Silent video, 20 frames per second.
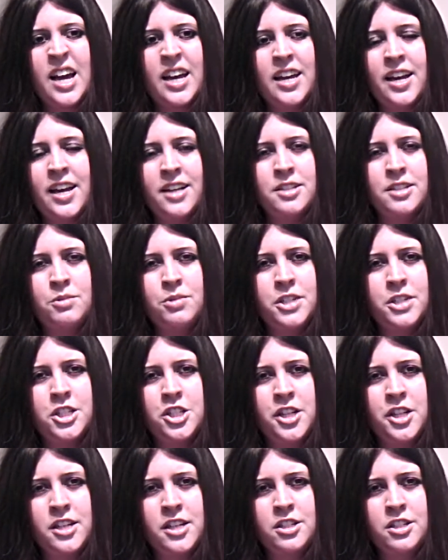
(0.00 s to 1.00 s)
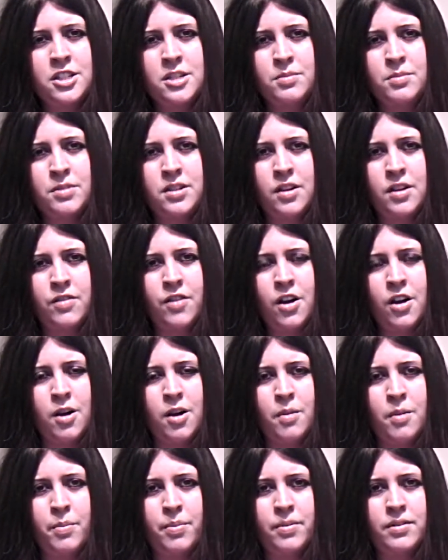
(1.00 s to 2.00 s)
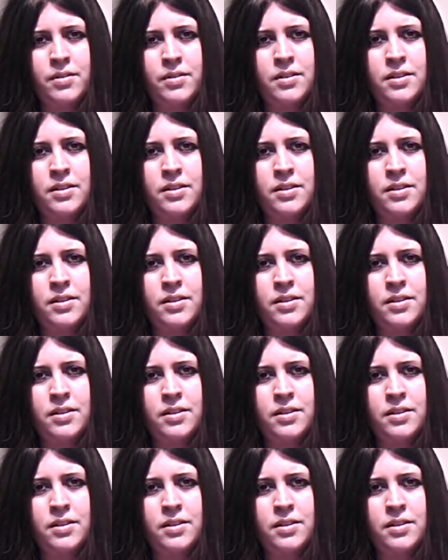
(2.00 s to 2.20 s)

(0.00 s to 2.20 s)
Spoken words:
He hasn't really changed himself up